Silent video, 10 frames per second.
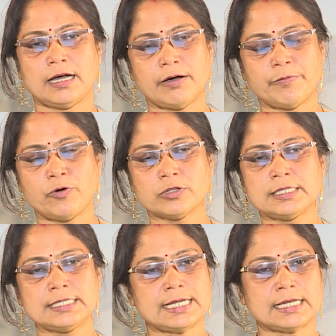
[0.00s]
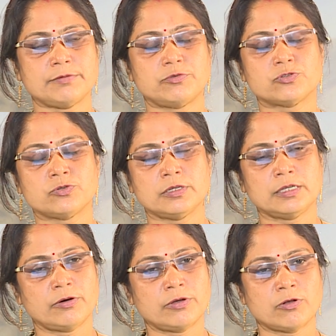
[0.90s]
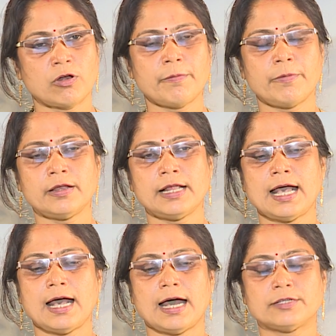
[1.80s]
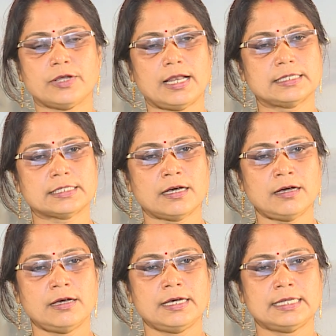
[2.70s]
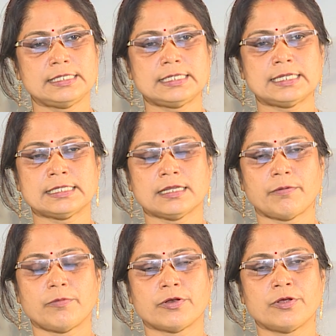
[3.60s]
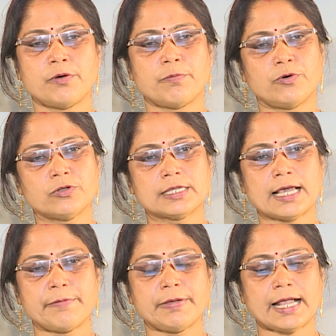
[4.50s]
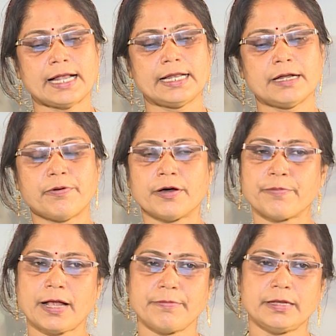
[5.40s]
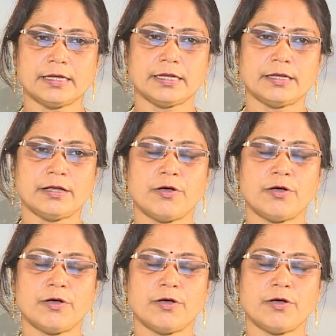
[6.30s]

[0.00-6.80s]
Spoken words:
both these attributes roll number as well as the registration number both can be candidate for primary key,